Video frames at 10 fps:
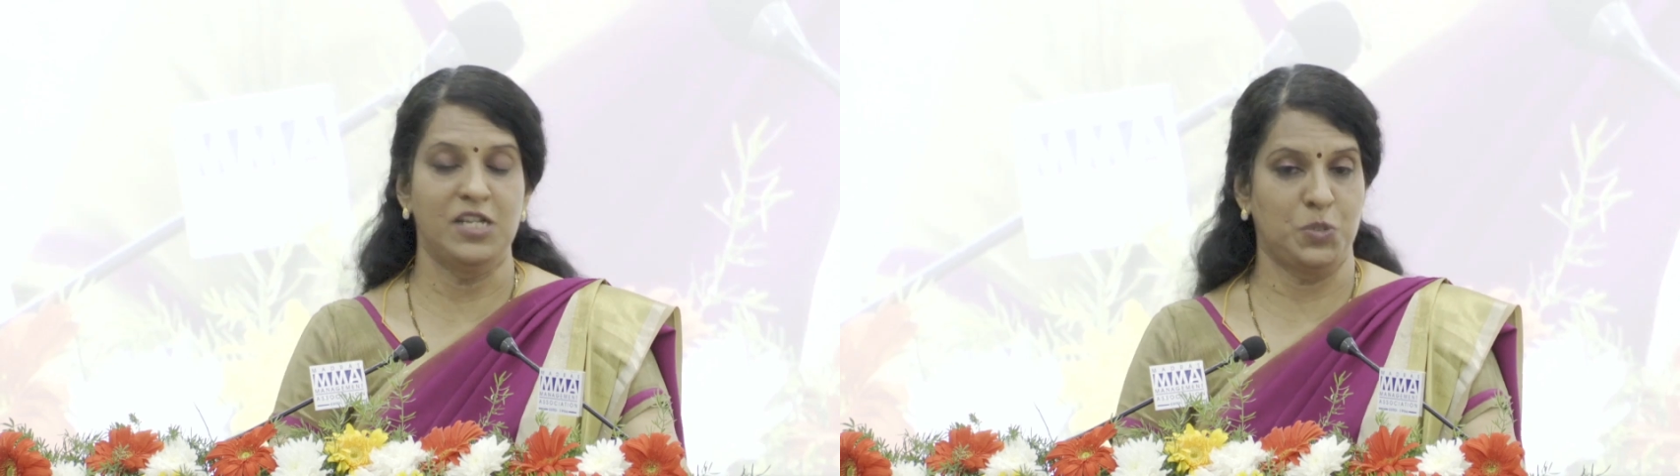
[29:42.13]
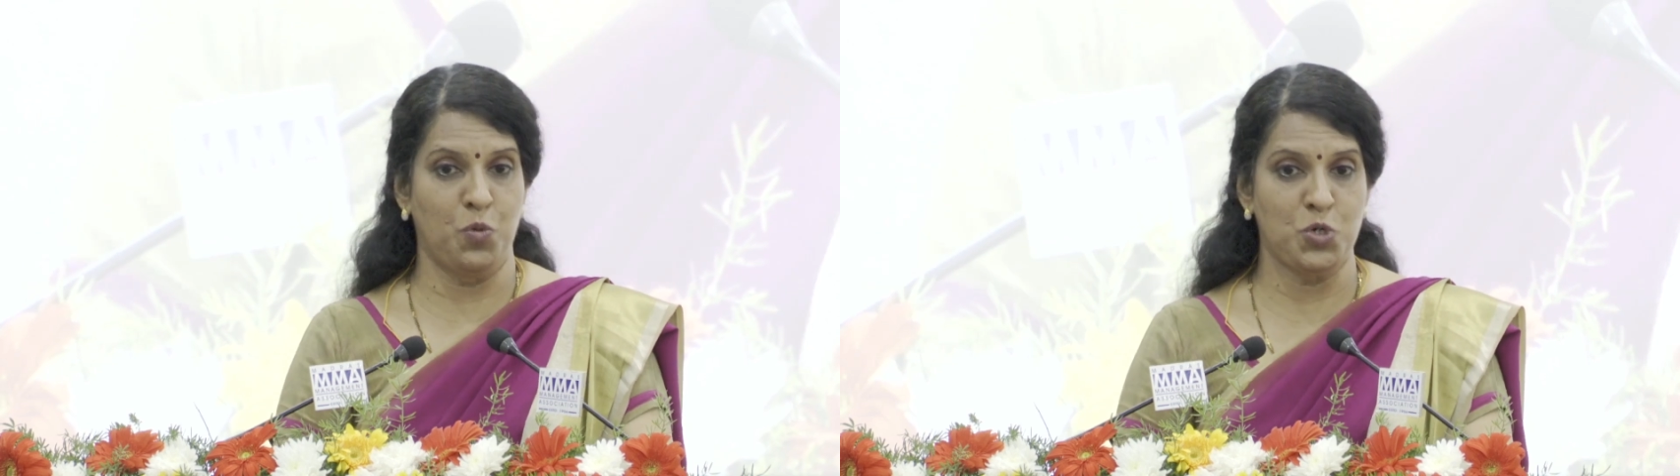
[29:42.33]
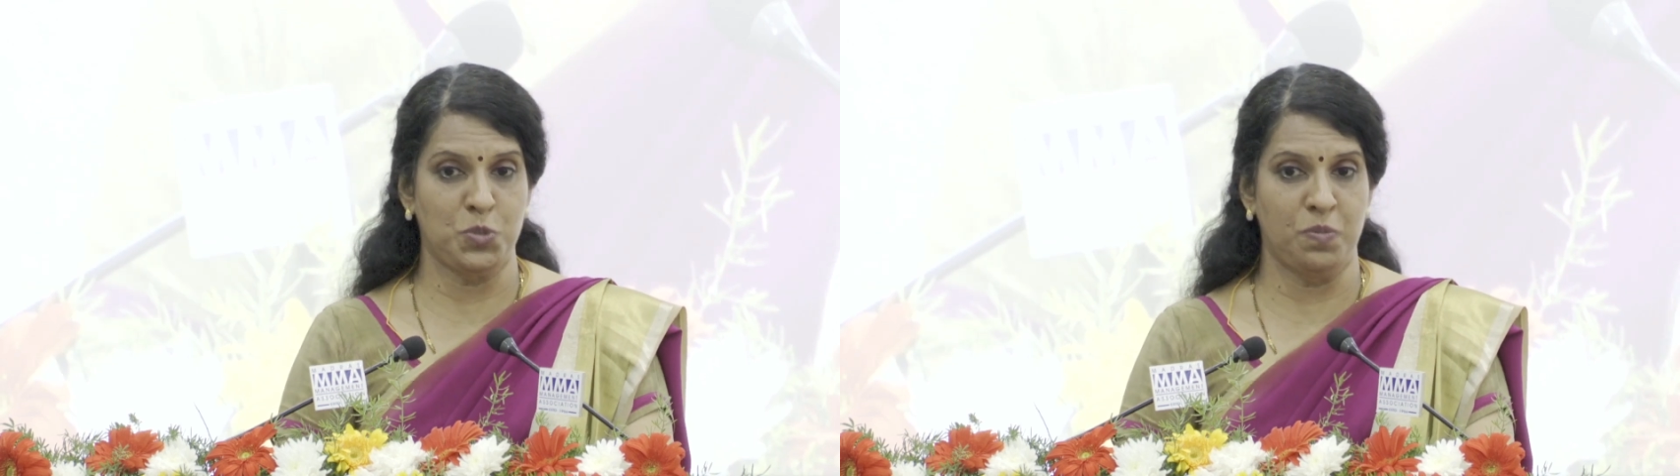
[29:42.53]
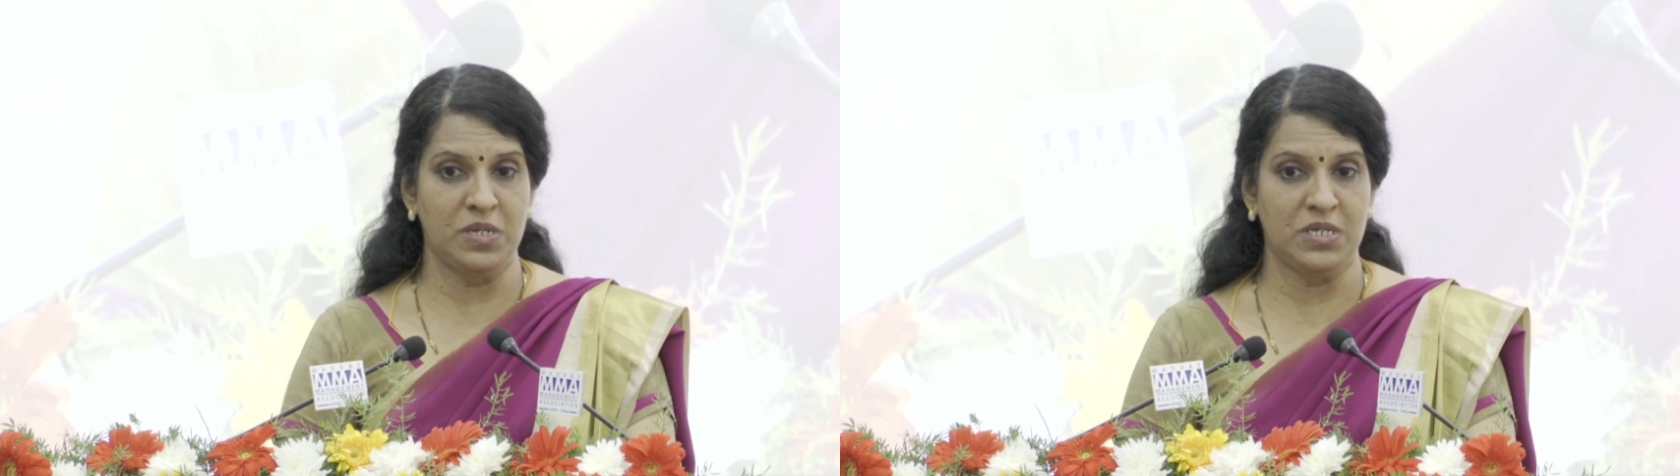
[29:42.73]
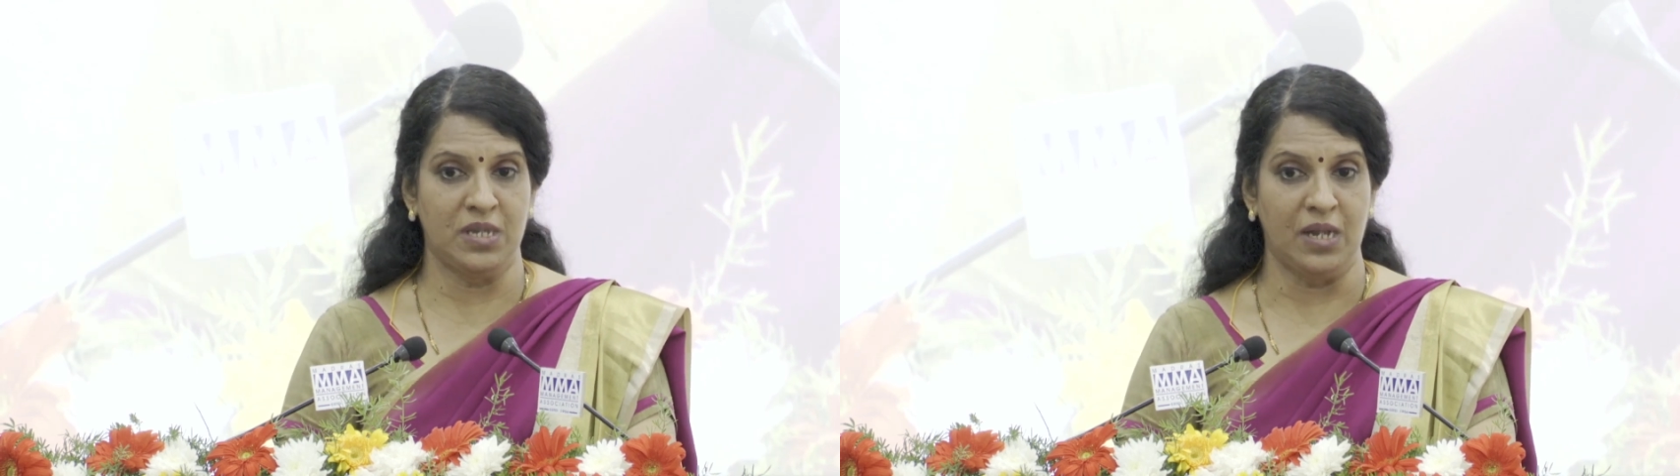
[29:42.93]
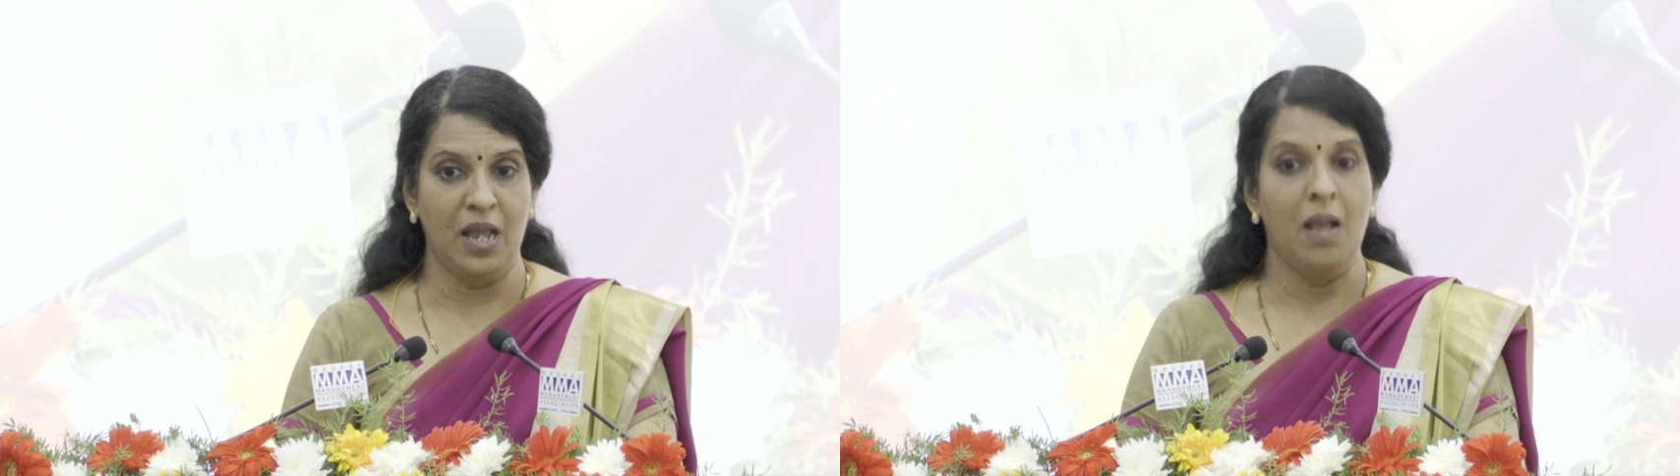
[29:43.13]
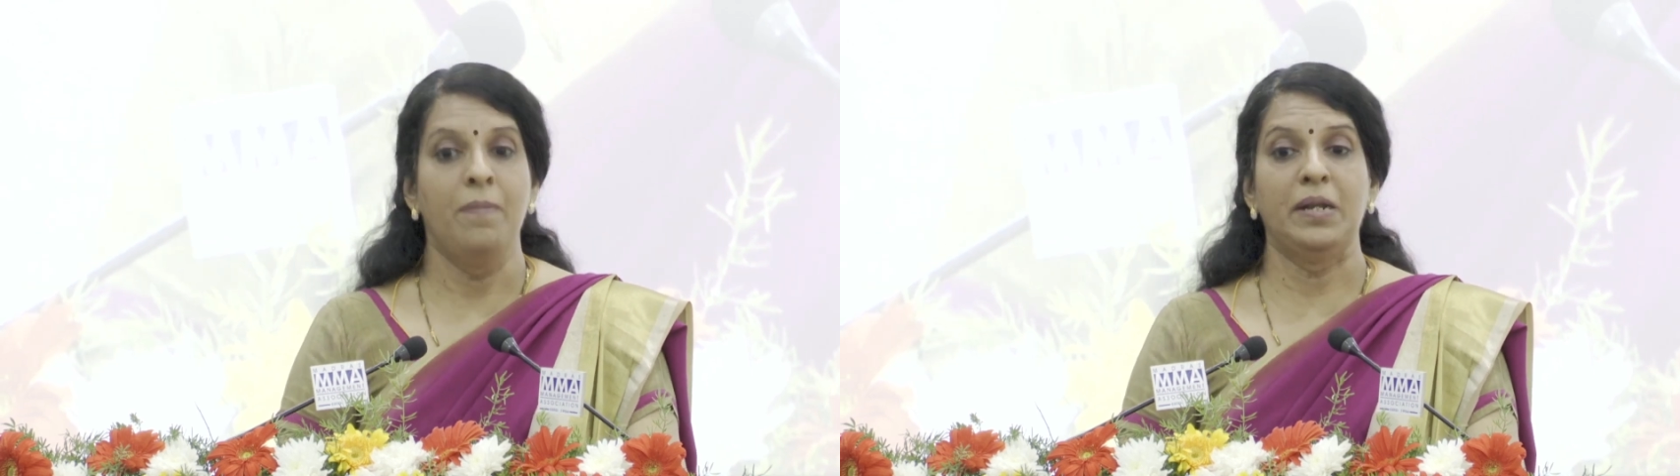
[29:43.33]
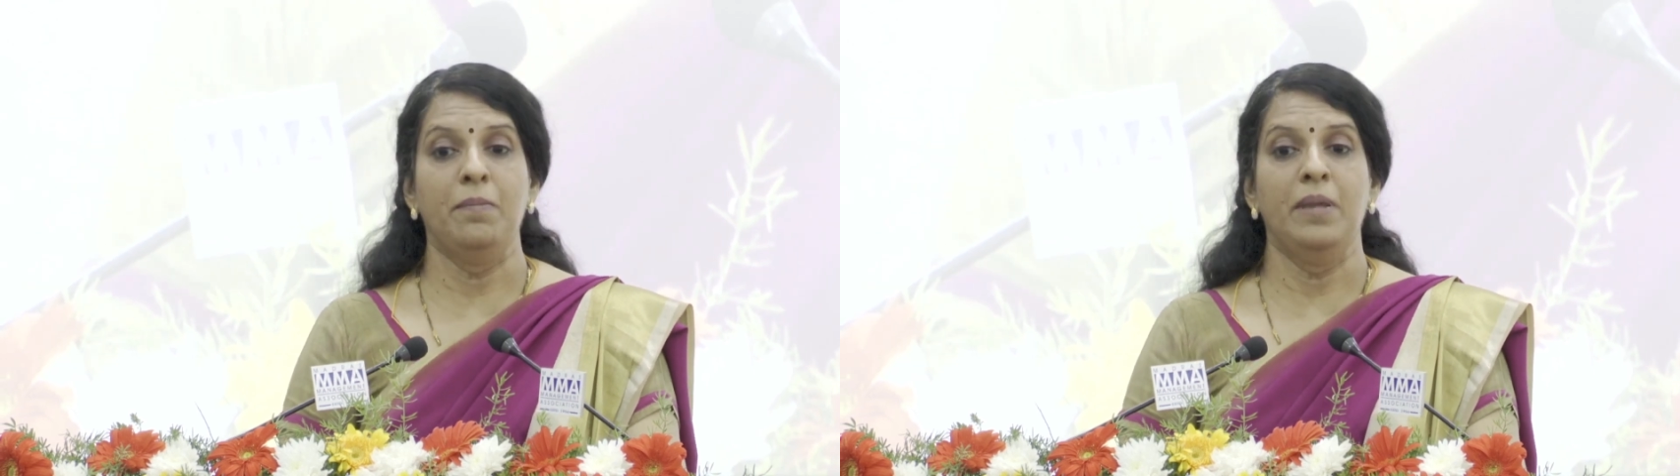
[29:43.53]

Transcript: a sports person, but